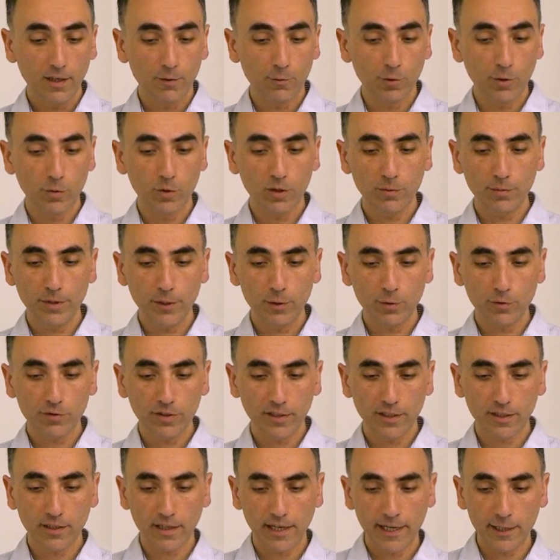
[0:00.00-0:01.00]
We will be
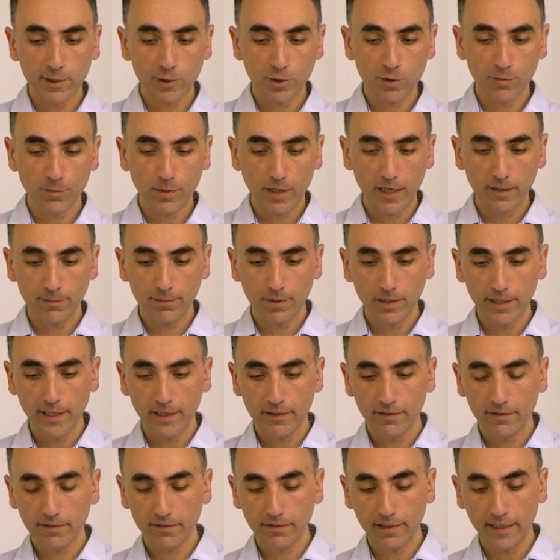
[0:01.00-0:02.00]
using Azure
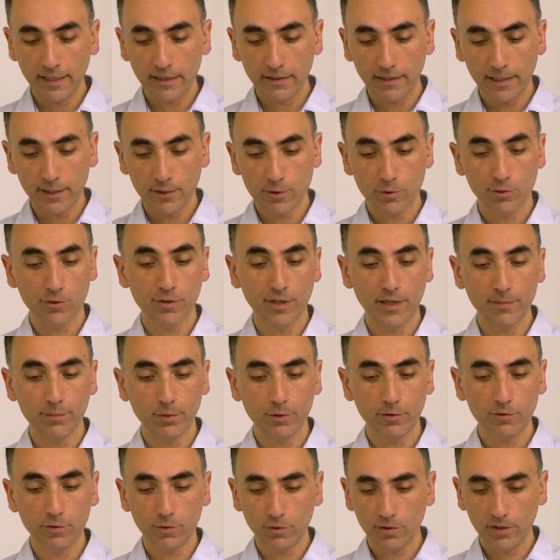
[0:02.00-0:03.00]
pipelines and Azure
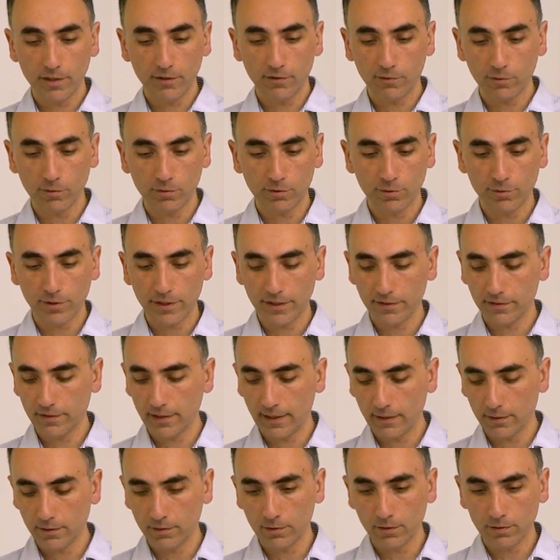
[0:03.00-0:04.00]
repos only, so the rest
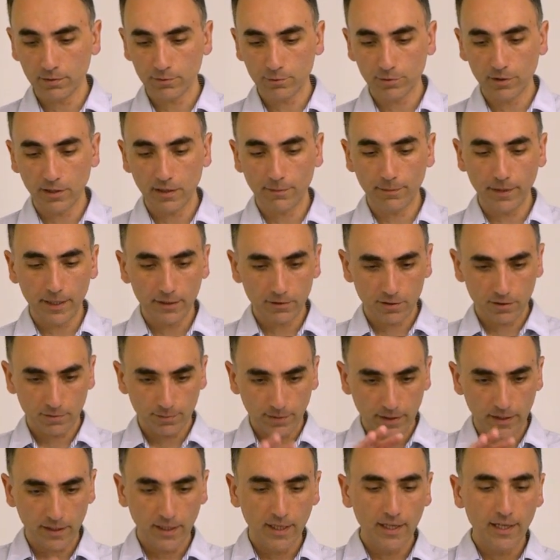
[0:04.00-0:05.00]
don't really matter,
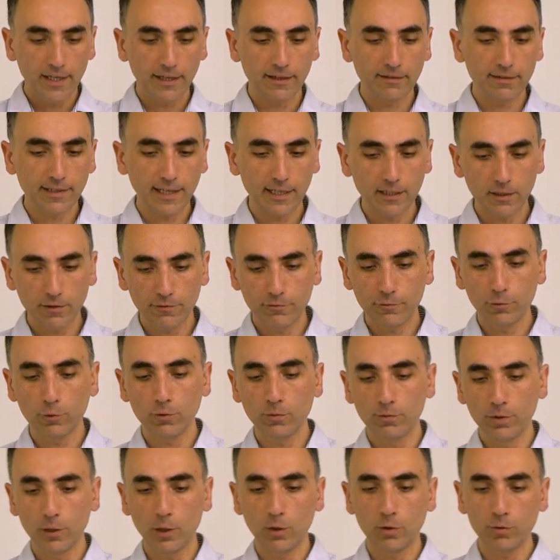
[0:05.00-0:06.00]
but it's kind of
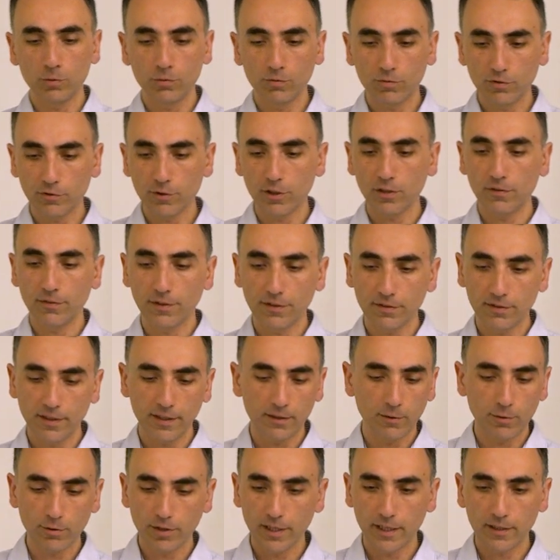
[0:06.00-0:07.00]
full-blown service
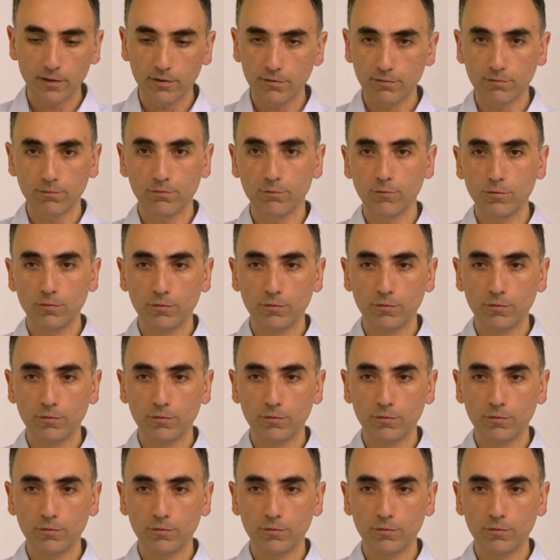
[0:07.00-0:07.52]
that you can